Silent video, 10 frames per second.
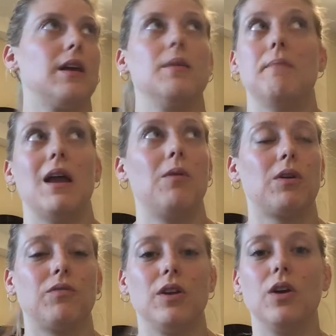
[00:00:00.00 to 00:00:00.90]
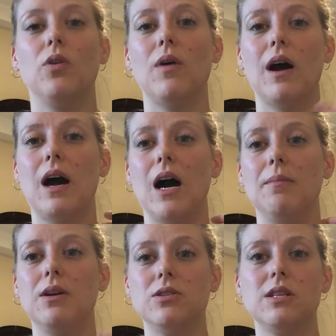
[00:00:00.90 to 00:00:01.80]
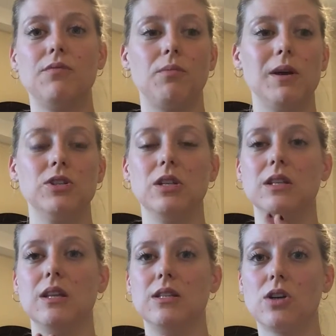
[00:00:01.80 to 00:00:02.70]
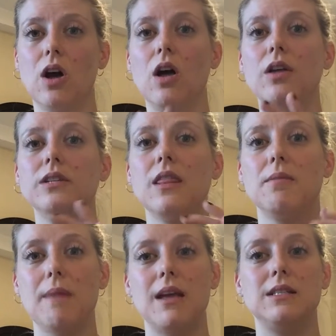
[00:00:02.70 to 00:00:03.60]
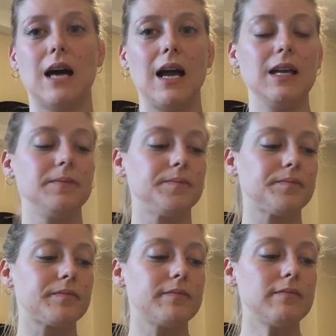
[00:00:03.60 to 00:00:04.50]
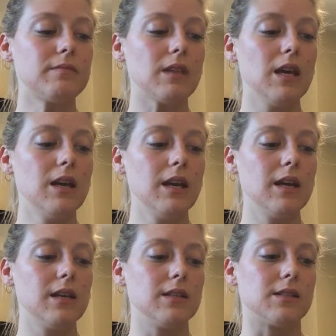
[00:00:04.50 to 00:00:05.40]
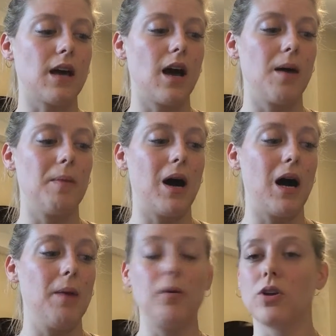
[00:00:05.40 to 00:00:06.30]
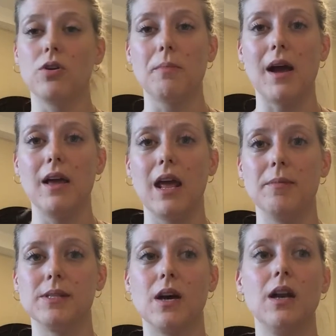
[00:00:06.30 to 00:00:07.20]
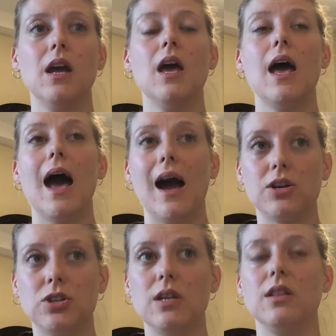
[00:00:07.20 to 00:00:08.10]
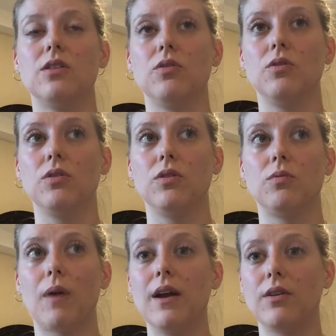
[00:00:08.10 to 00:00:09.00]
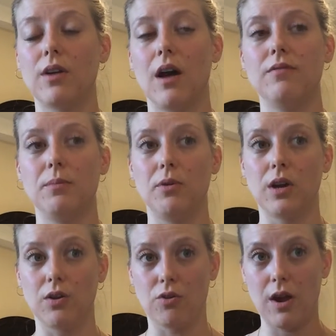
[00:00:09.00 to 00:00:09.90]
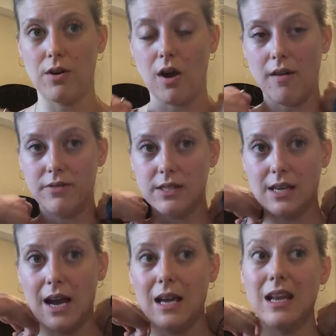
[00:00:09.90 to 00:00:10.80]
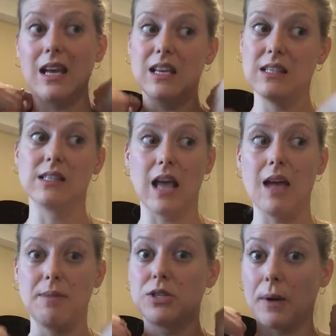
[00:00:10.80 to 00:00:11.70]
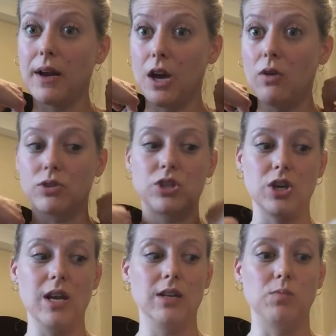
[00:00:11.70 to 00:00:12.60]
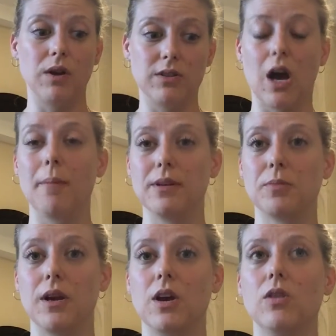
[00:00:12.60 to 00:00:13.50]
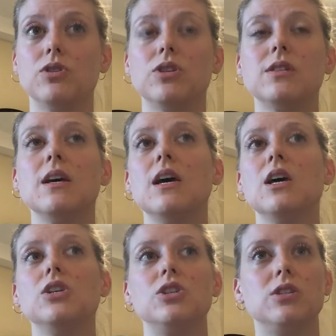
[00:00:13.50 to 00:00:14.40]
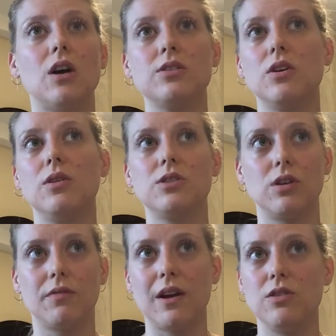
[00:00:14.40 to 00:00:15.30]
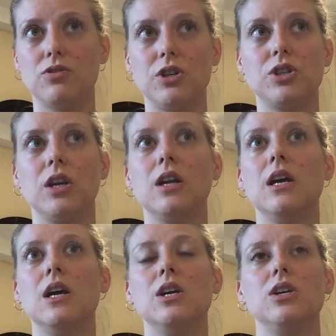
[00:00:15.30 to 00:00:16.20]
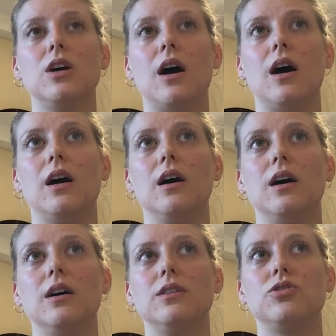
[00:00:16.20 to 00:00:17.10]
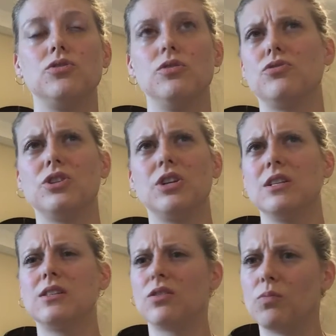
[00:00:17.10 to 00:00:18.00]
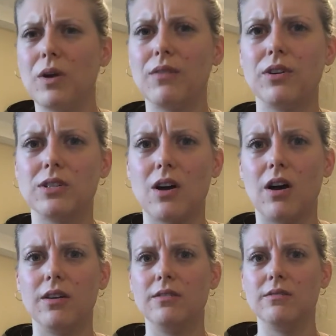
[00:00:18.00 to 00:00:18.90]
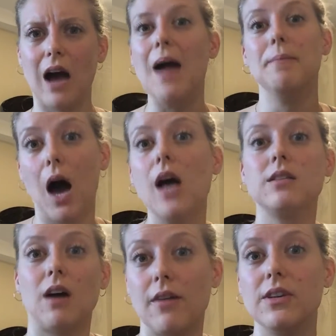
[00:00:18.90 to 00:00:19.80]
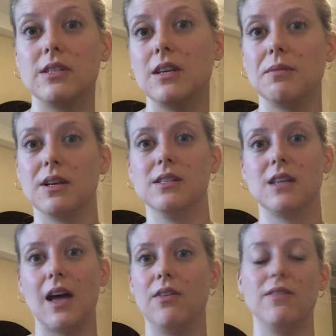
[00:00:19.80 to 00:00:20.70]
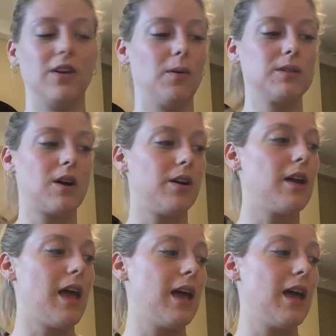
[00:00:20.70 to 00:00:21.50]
It may not work for you. Here's the information. It's called The Made Diet. It is a book you can buy on Amazon. Actually, the writer of the book and creator of this diet is a Beachbody coach. She is one of the top Beachbody coaches. She's also a certified nutritionist, or whatever it's called. I'm not, obviously, because I don't even know what it's called.